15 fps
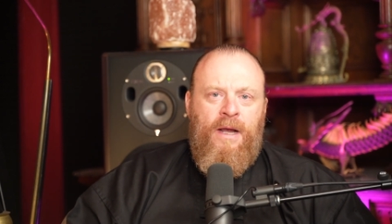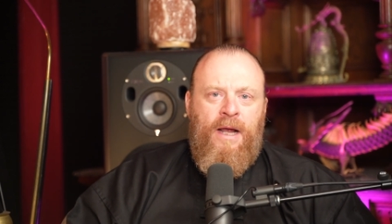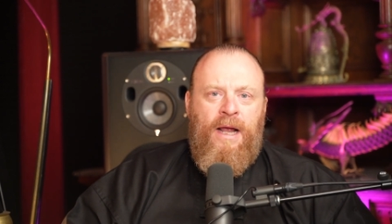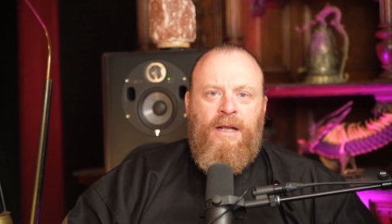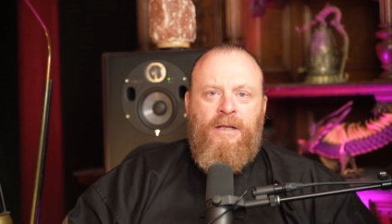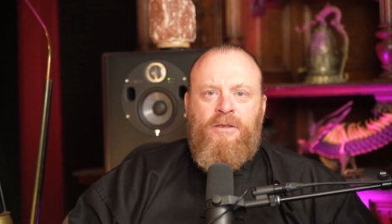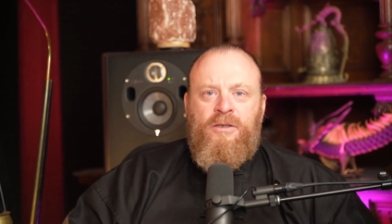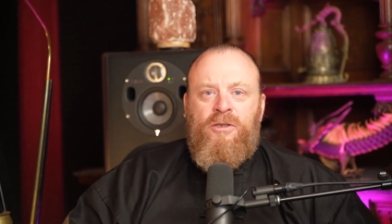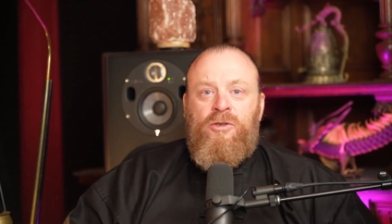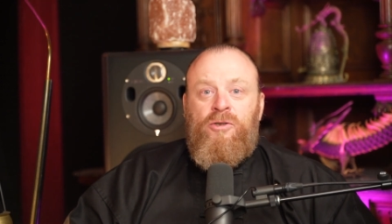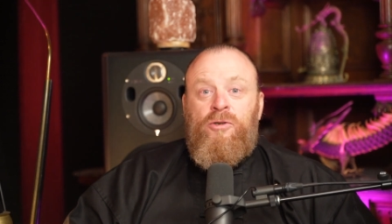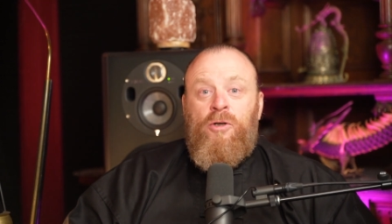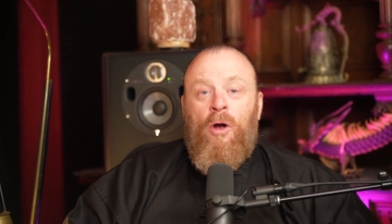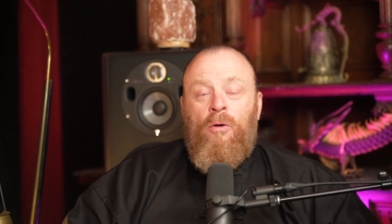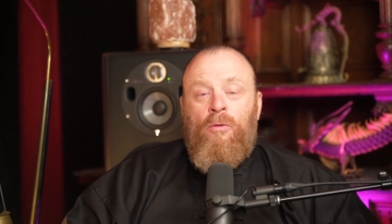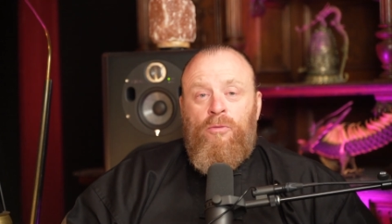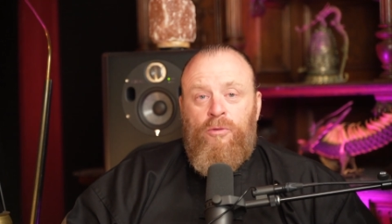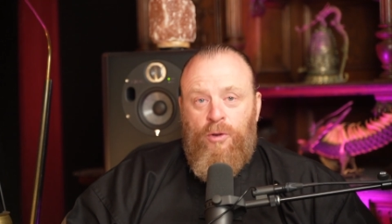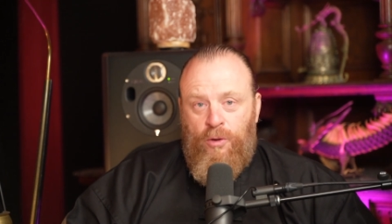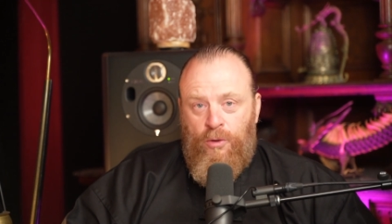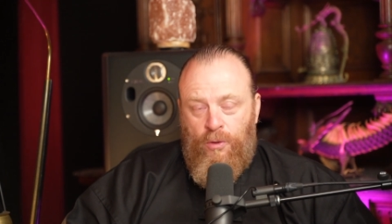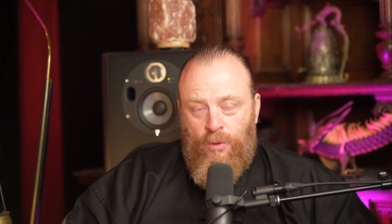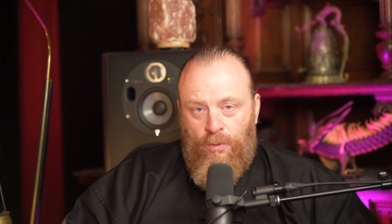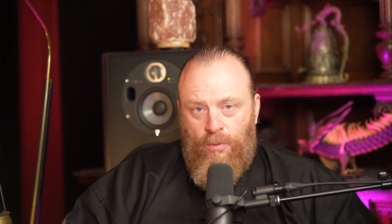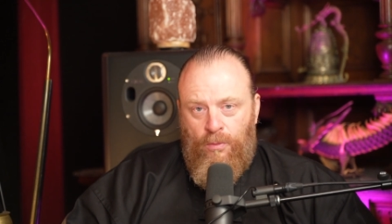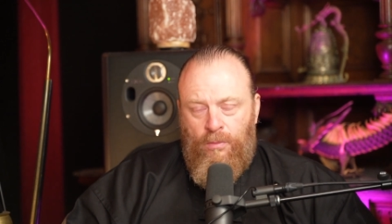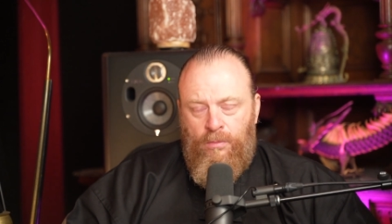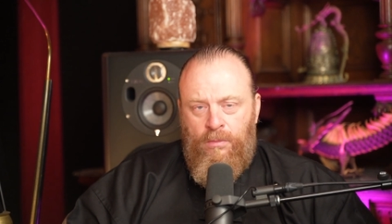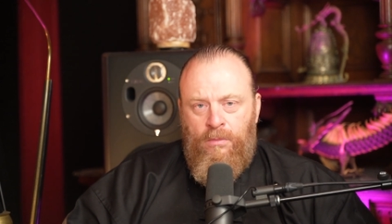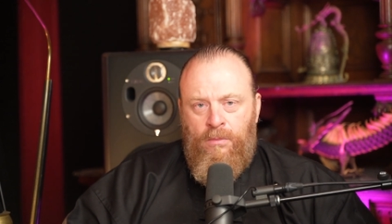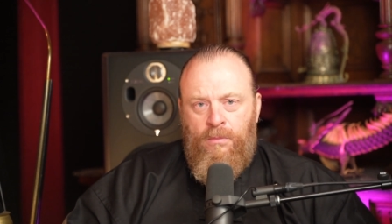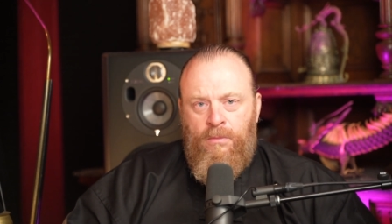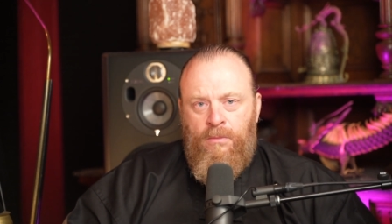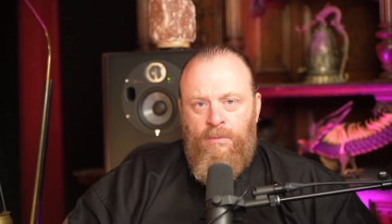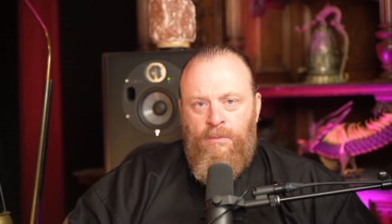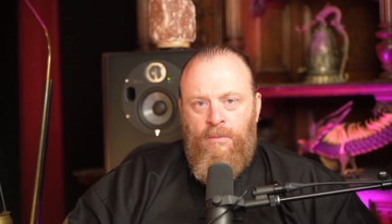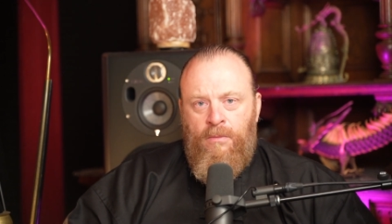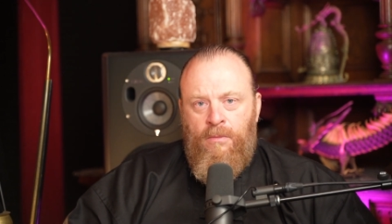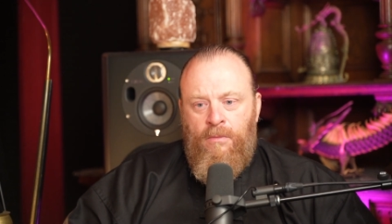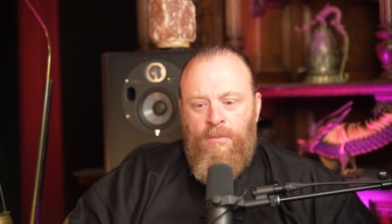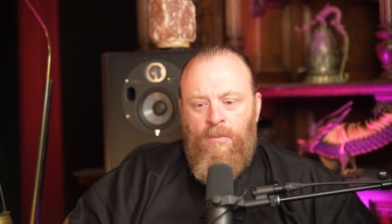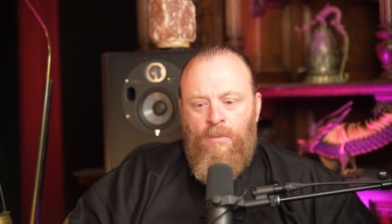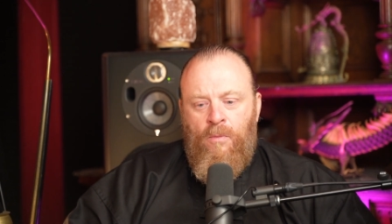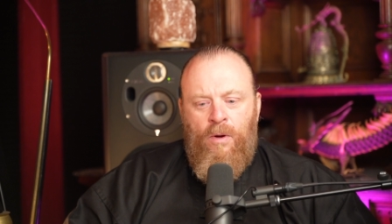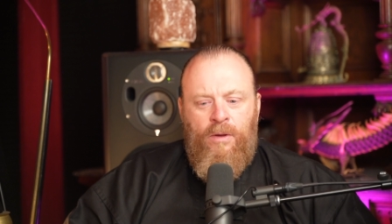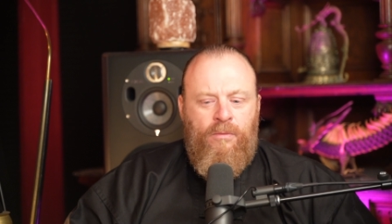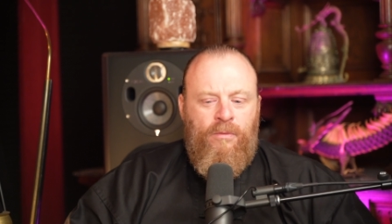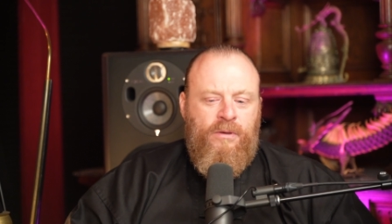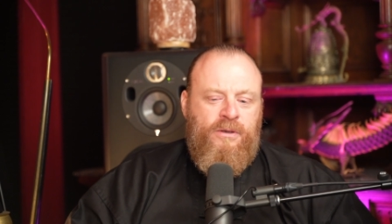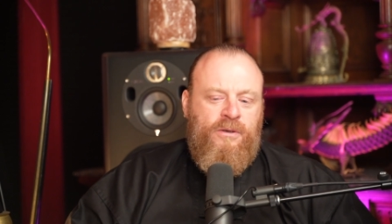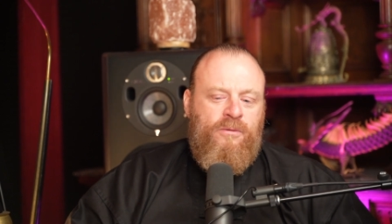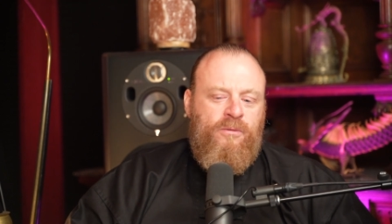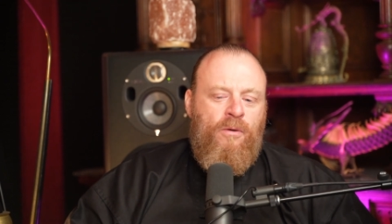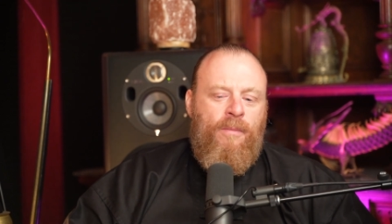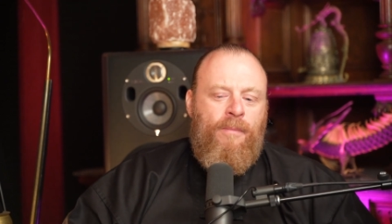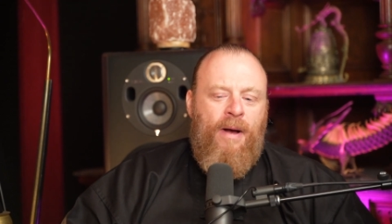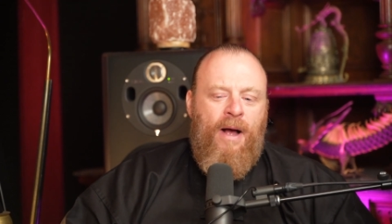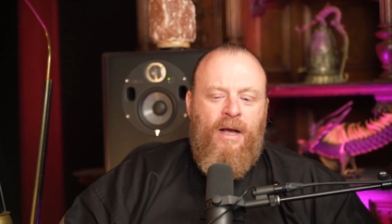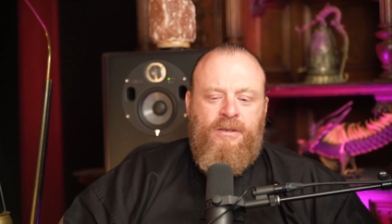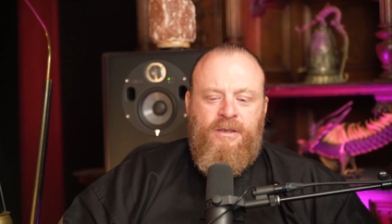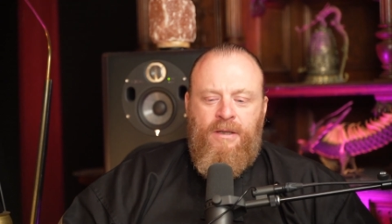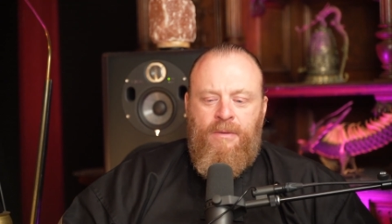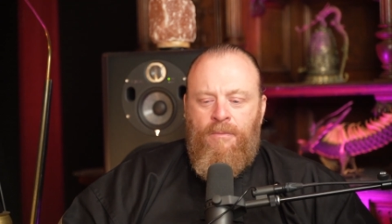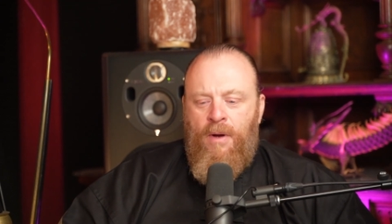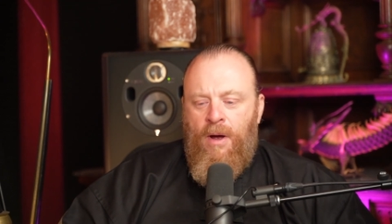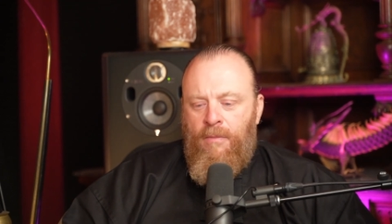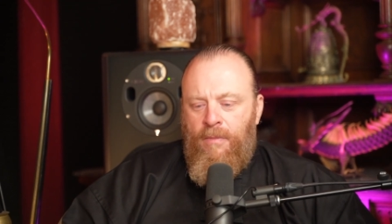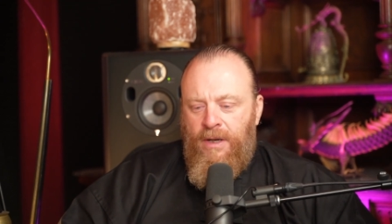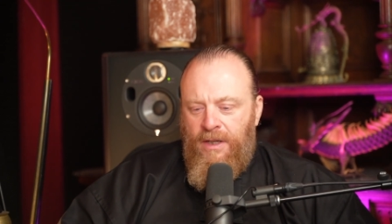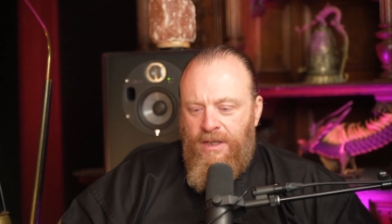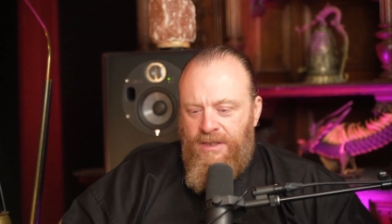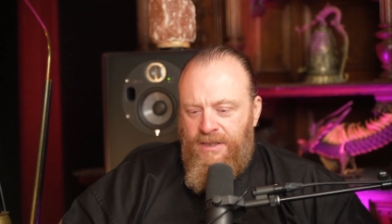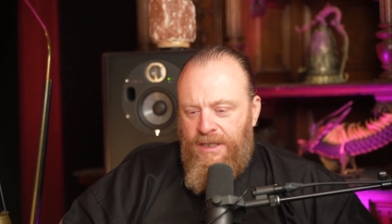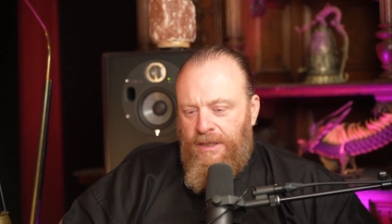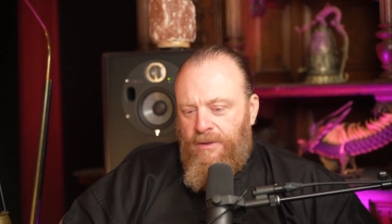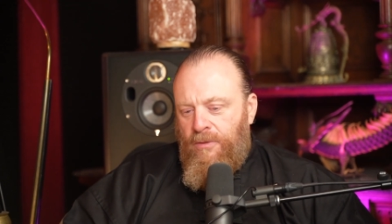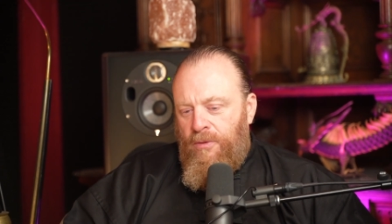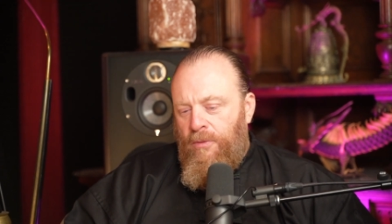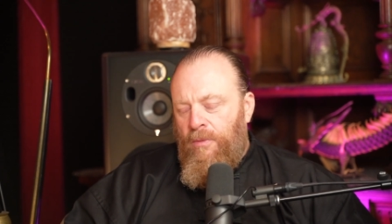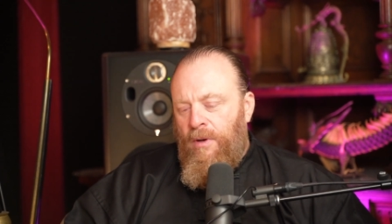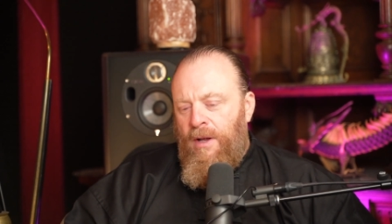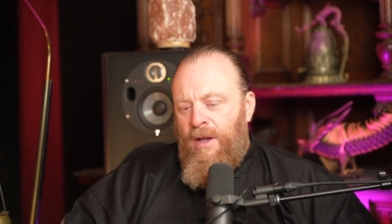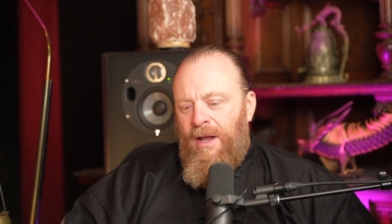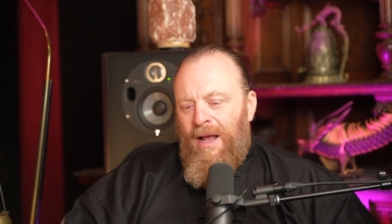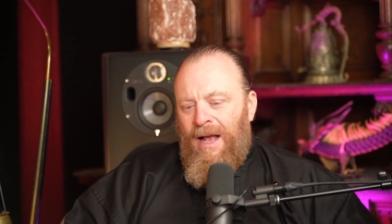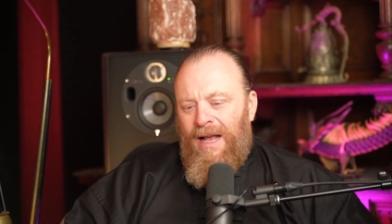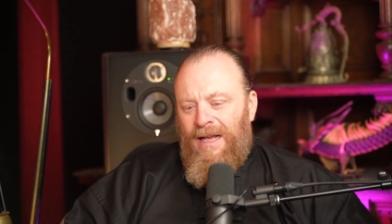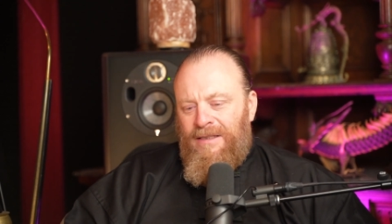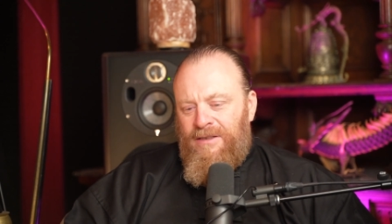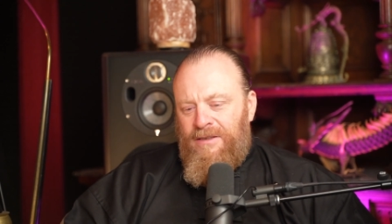It's shown to you, whether it's through a passing moment listening to a